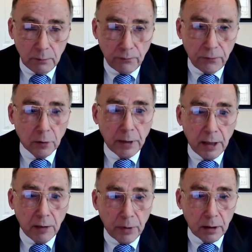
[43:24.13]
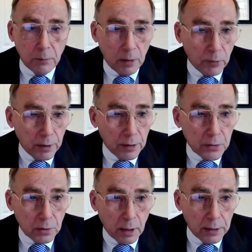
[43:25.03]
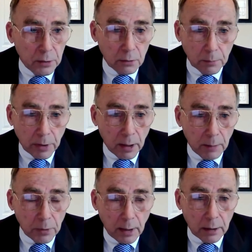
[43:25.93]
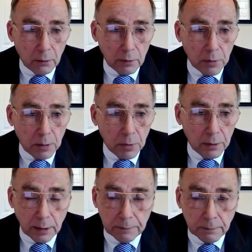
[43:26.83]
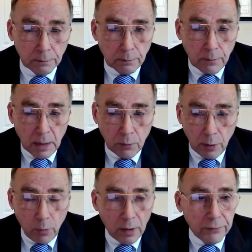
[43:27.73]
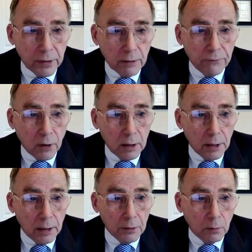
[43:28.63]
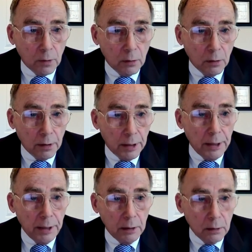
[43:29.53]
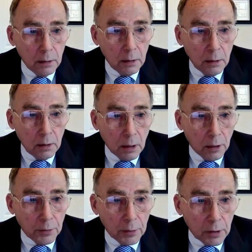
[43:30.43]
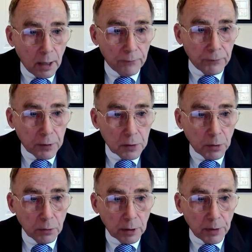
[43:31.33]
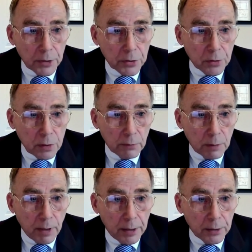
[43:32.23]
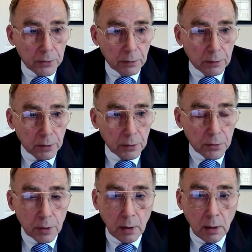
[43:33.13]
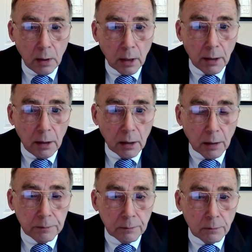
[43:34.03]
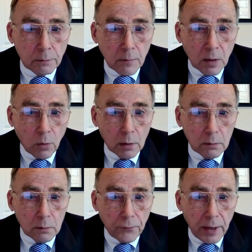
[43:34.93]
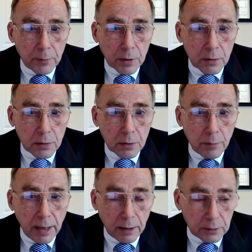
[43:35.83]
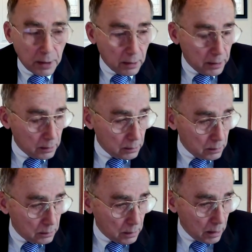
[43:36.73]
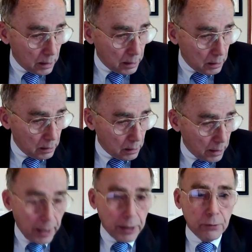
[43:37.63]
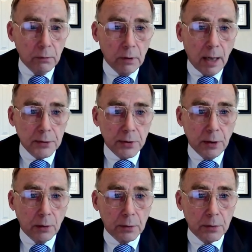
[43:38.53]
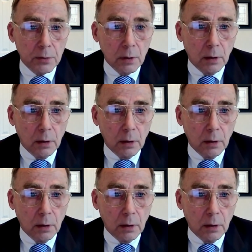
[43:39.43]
Phil may have better memory of this than I do, or Bob, but I don't remember that we went very far down the road on any other confidence building measures that we might introduce. One famous humanitarian guy, Andrew Natsios,